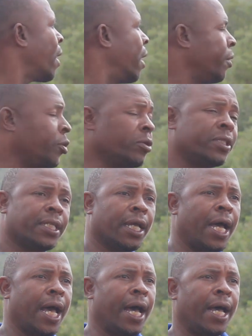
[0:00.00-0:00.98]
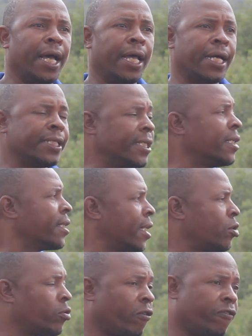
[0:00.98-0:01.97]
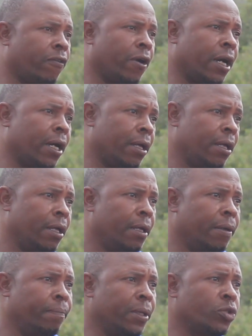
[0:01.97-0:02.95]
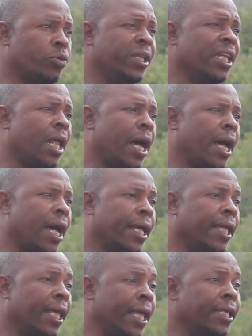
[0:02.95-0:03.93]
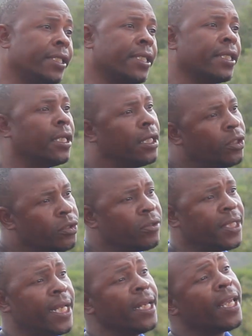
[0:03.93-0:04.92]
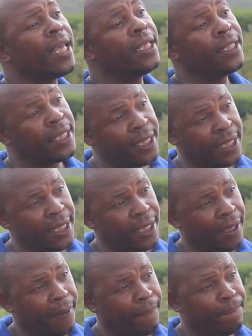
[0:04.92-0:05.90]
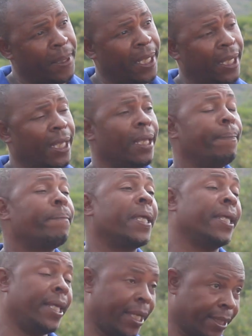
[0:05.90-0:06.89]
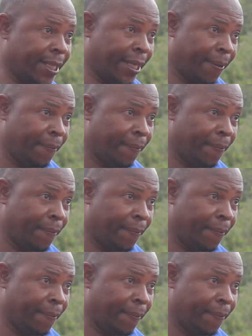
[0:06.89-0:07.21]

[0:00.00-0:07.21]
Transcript: using a seed rate of between 8 to 10 kgs per hectare.